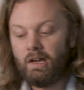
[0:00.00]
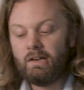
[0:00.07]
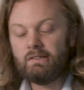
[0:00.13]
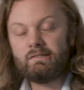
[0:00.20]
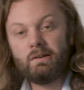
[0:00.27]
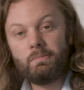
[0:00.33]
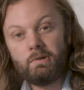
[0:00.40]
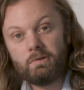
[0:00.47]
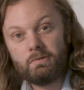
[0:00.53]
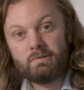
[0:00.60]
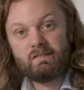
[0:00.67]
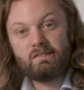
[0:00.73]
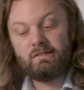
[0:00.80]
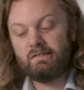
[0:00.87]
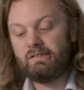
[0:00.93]
Someone
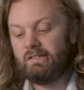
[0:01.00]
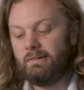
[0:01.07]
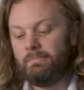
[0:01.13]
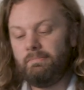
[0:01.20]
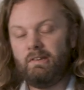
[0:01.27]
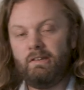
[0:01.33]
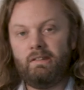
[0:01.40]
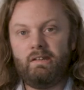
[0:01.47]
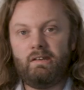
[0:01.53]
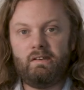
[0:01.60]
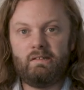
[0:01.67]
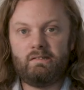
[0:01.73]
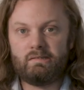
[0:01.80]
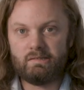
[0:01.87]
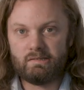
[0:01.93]
also sent me
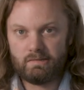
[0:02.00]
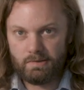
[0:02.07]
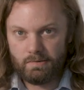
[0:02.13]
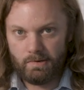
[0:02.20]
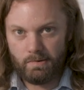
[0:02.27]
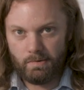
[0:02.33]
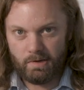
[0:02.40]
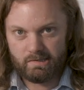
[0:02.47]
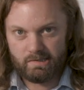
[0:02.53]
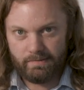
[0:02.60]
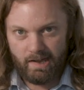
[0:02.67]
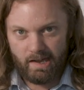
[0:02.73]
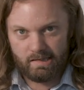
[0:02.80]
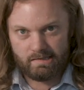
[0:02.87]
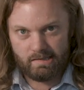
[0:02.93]
these three rolls of
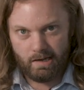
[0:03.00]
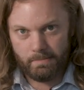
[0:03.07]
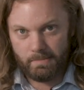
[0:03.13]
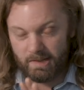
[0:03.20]
Ektar,